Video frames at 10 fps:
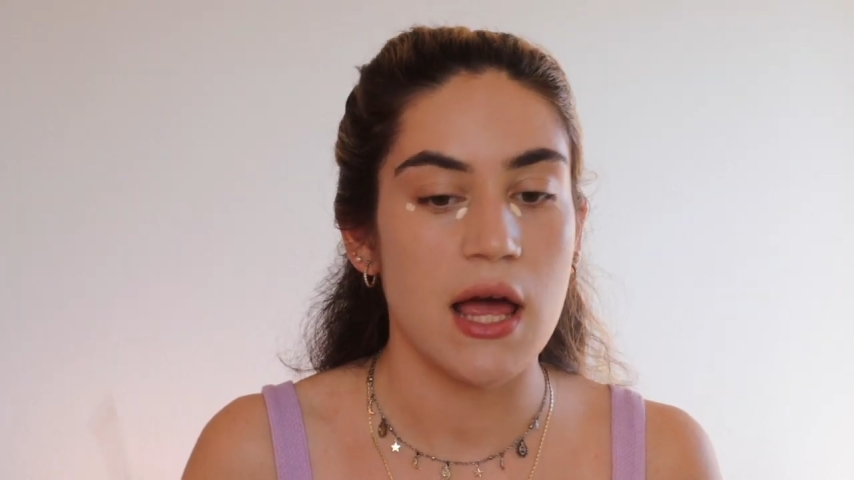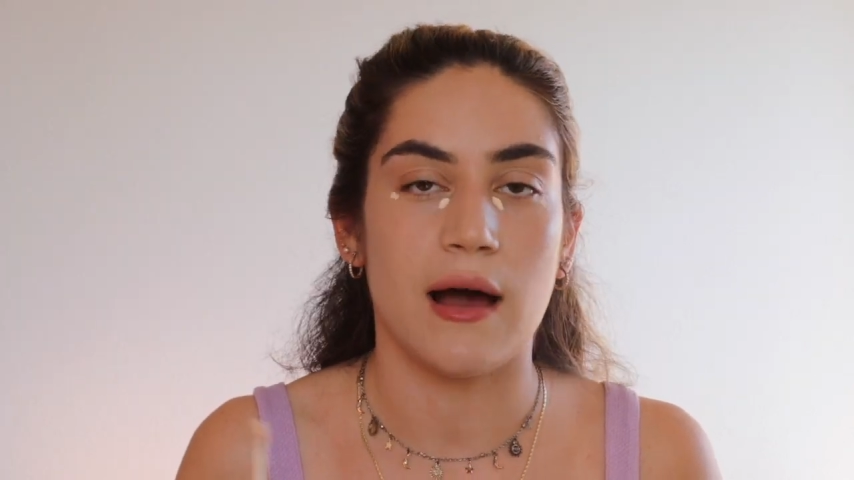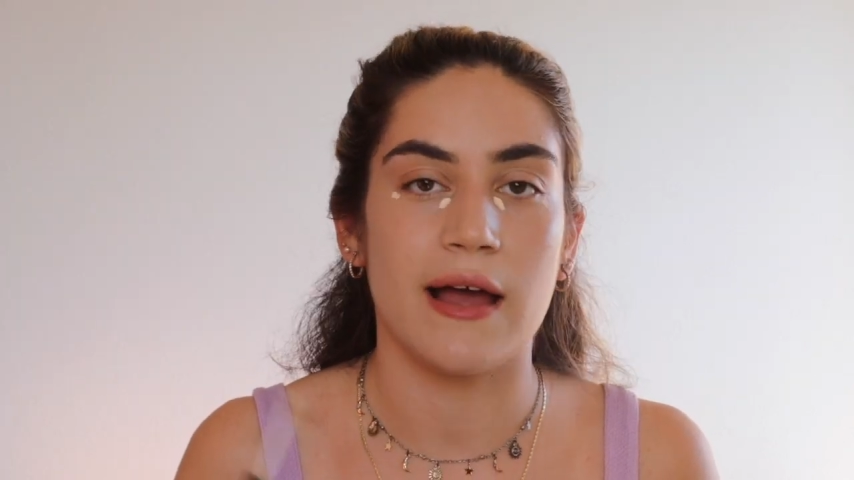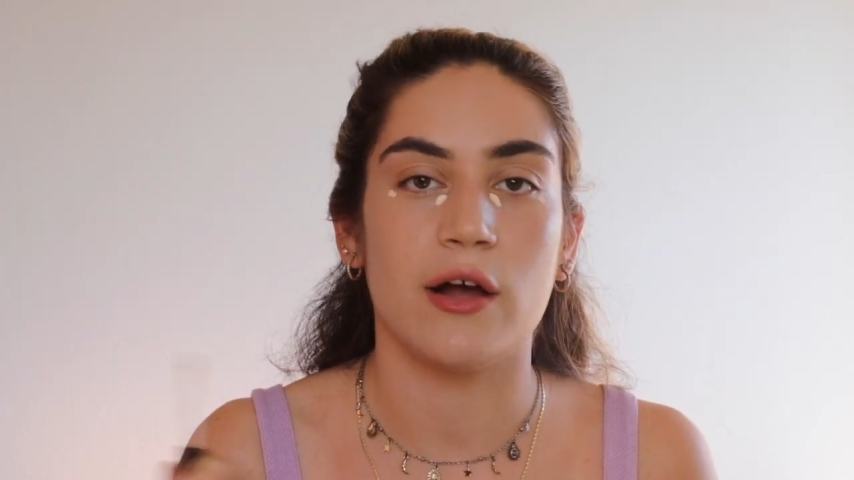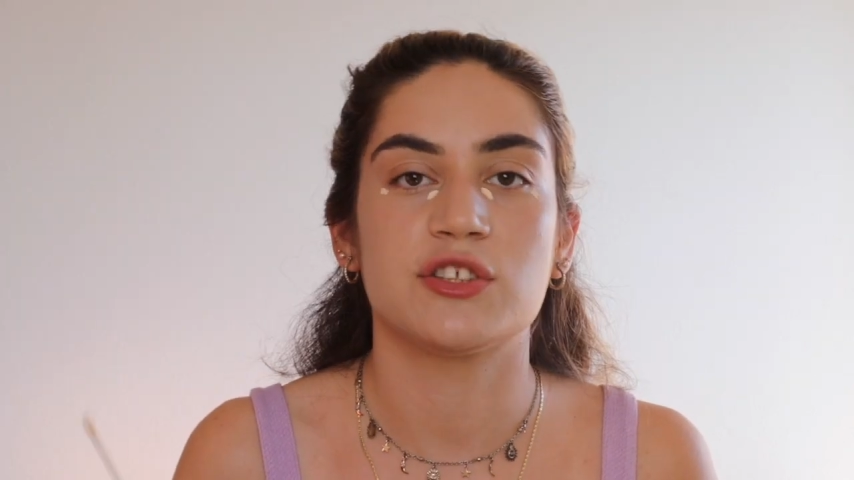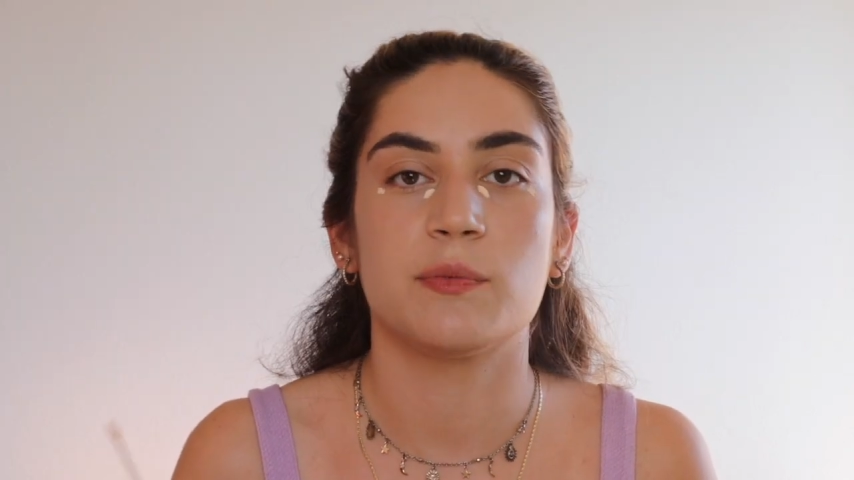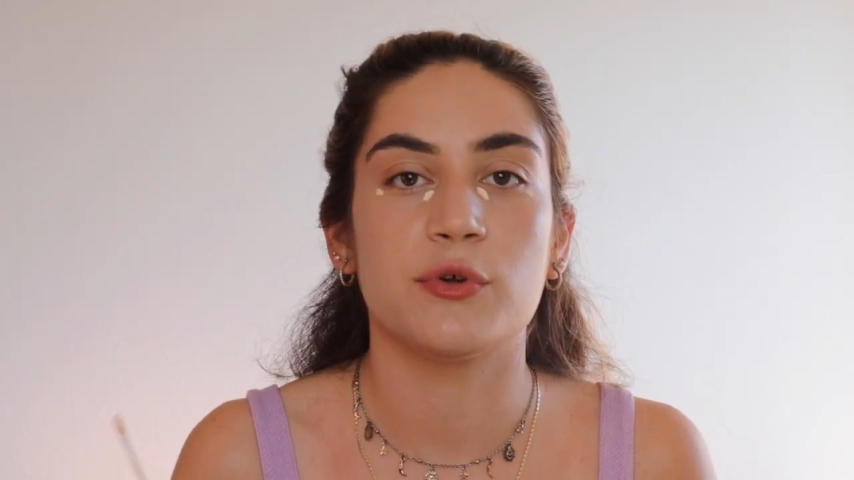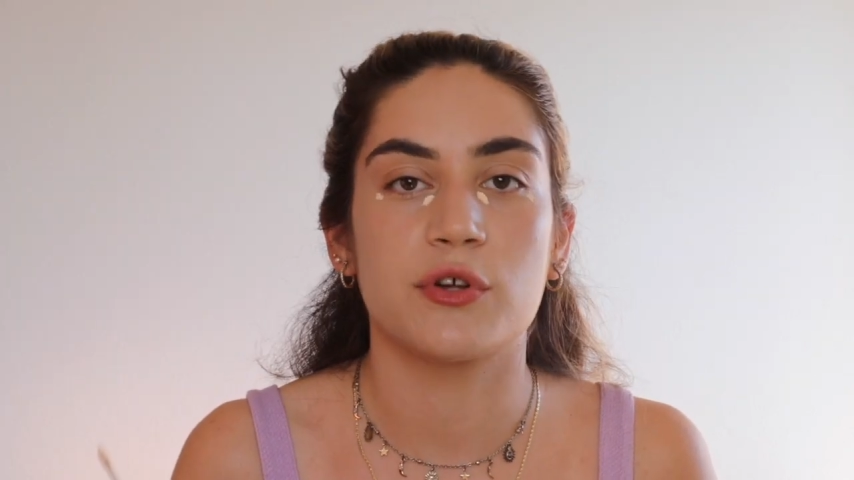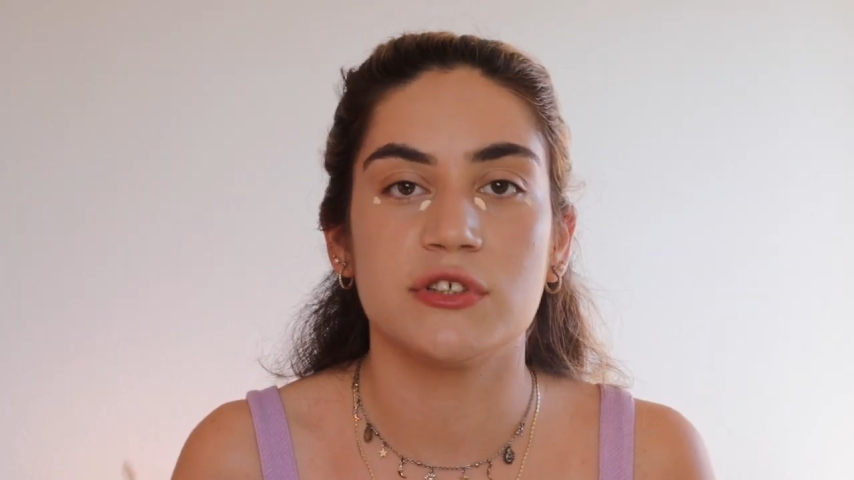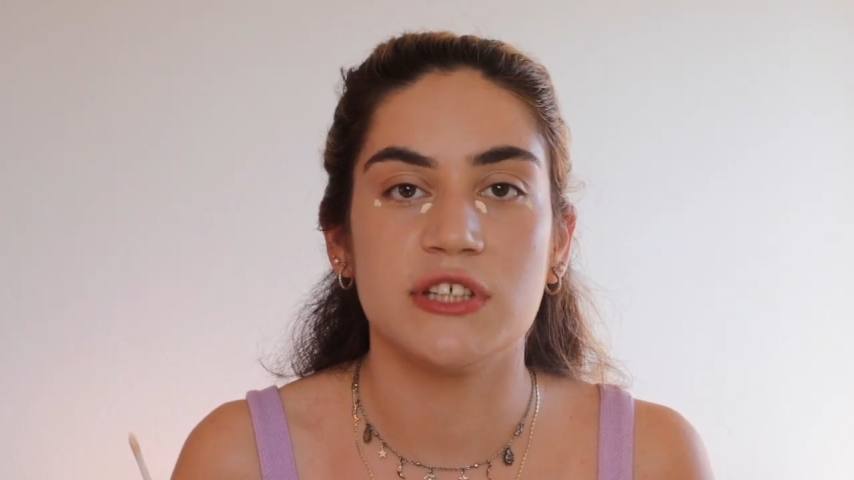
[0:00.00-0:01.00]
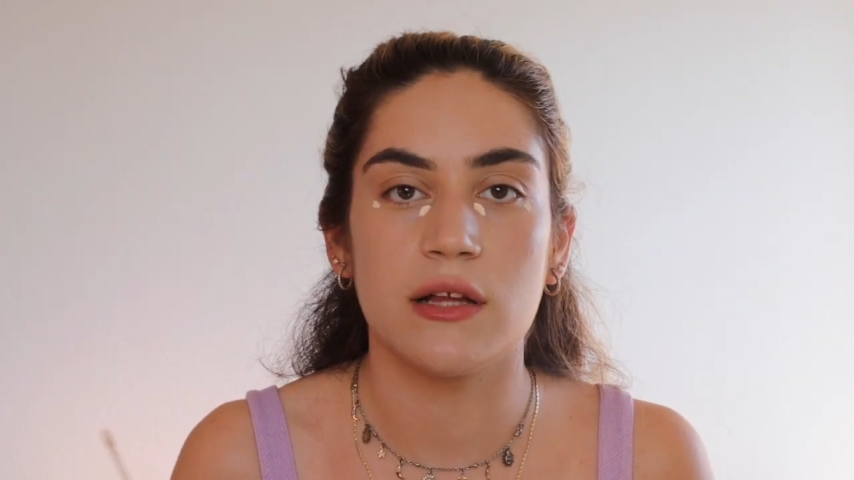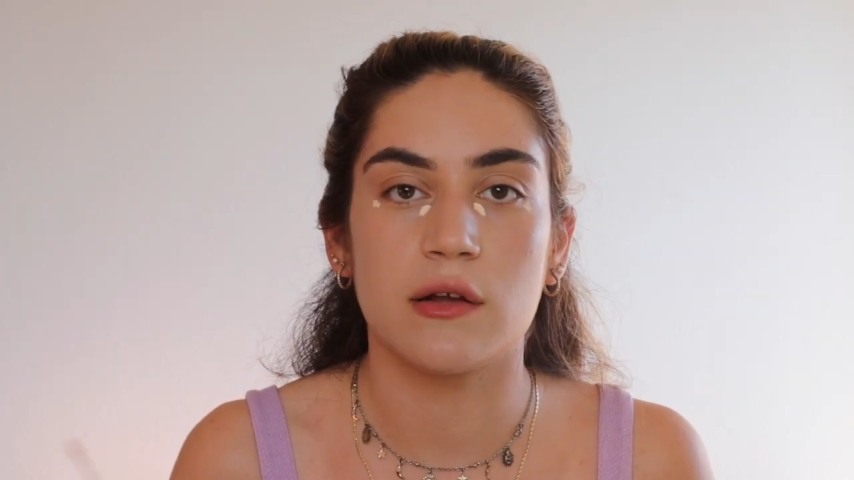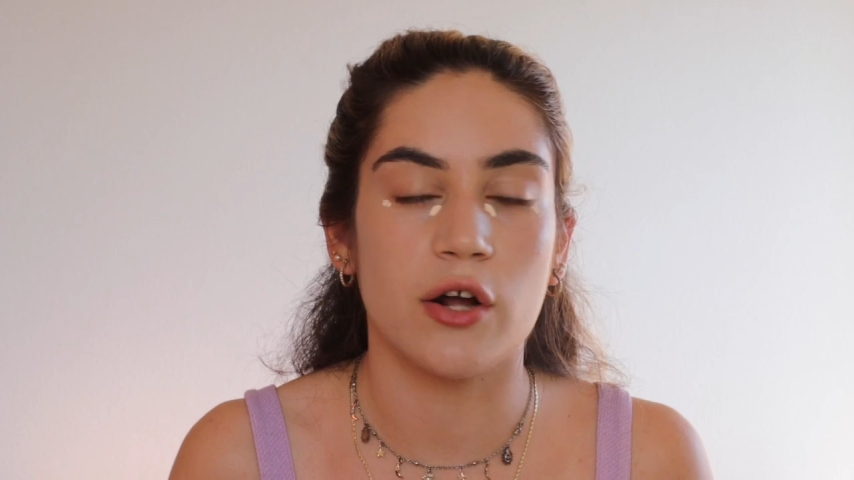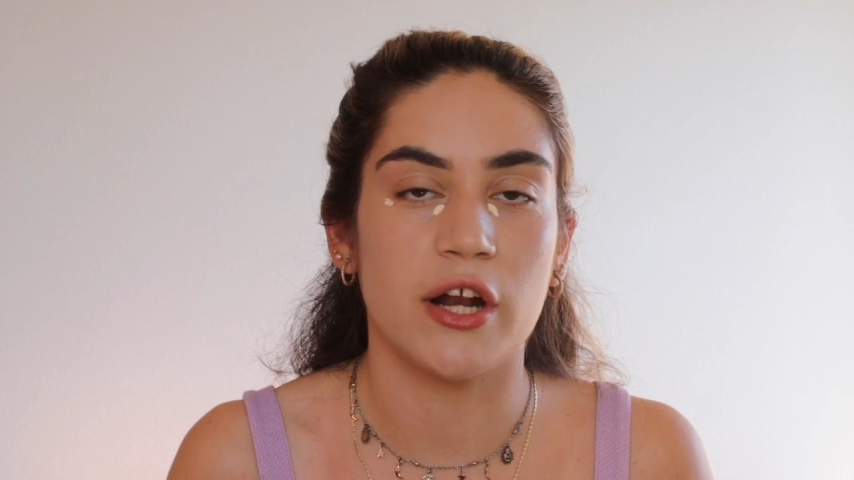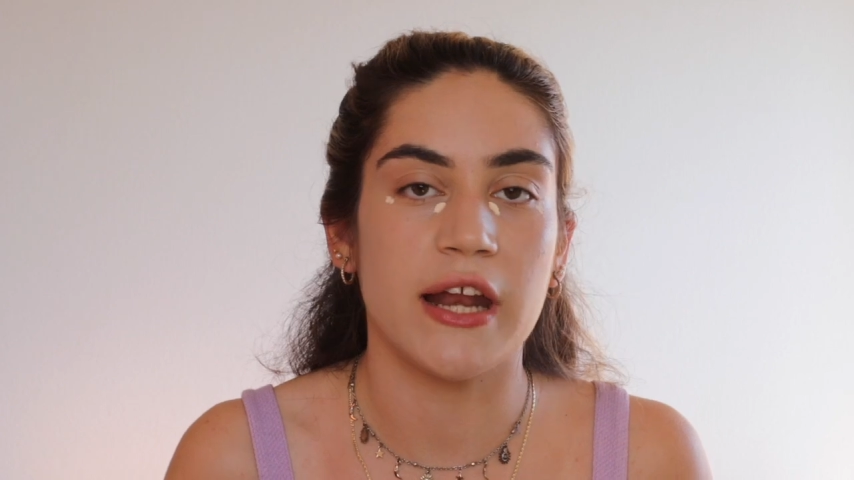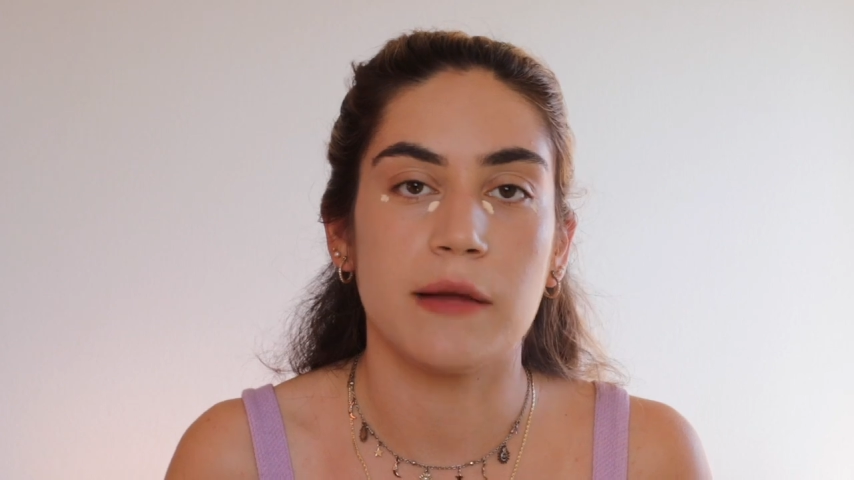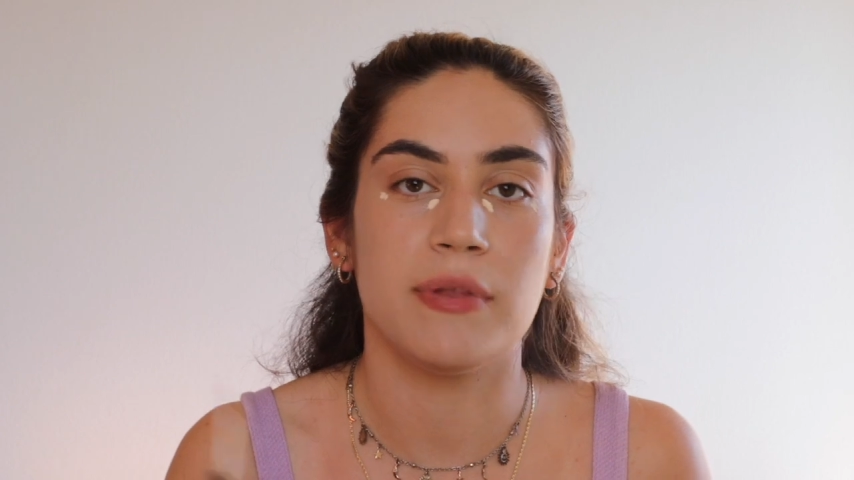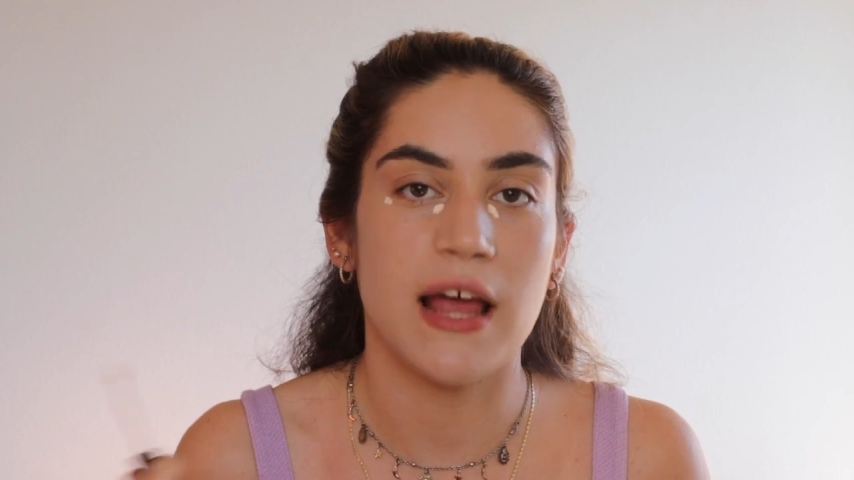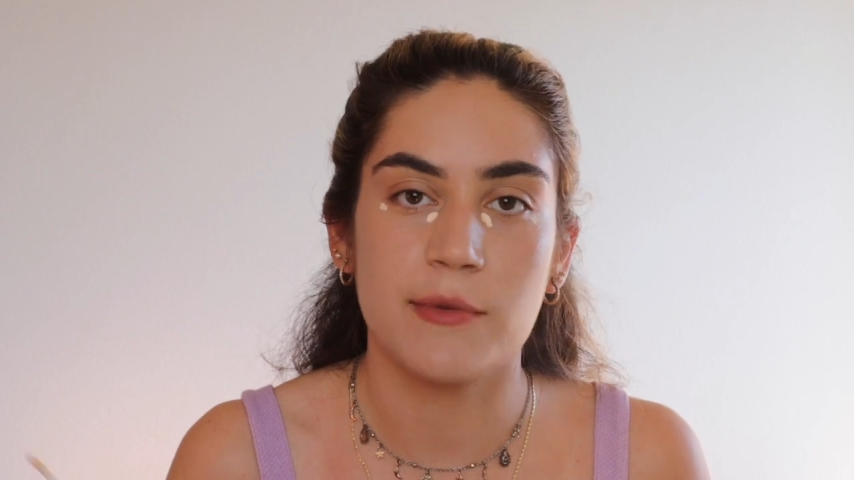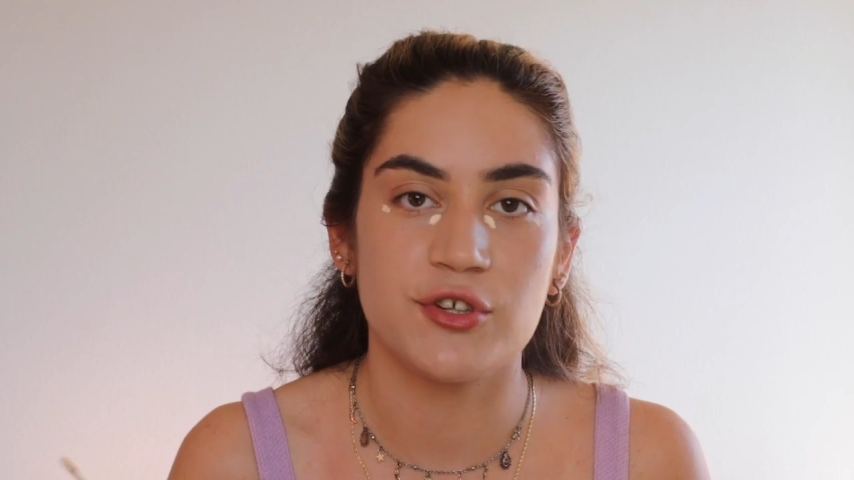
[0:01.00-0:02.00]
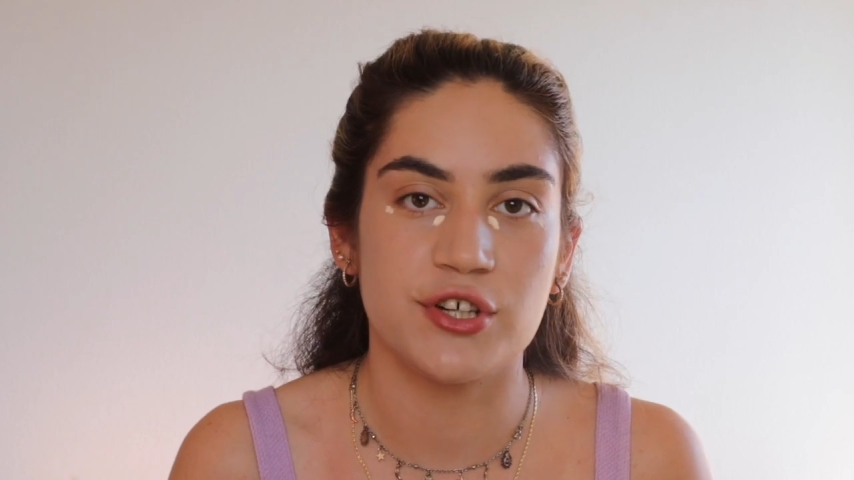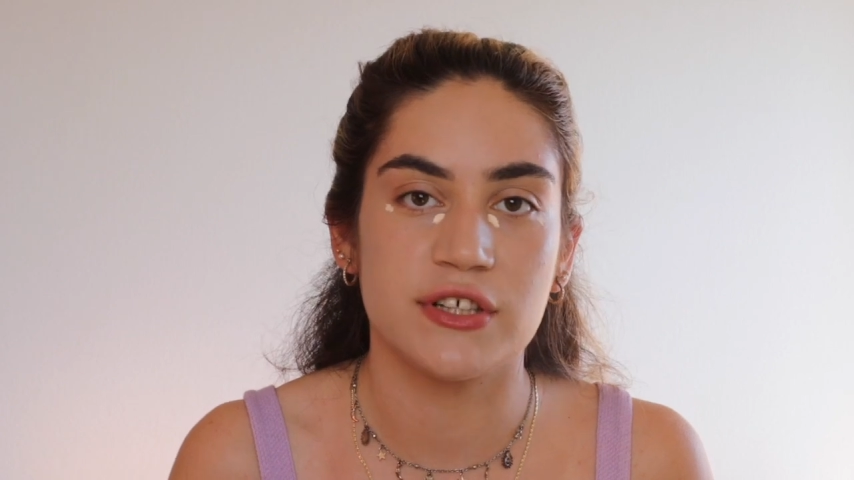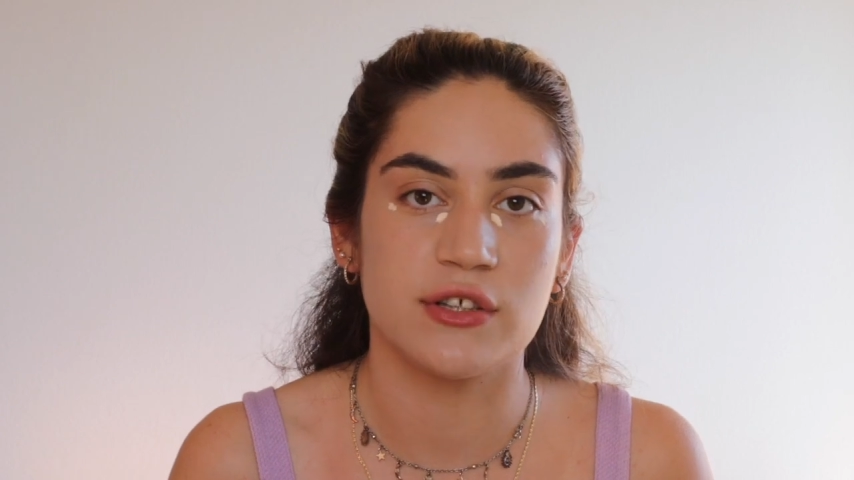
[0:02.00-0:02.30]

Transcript: I also put concealer on any blemishes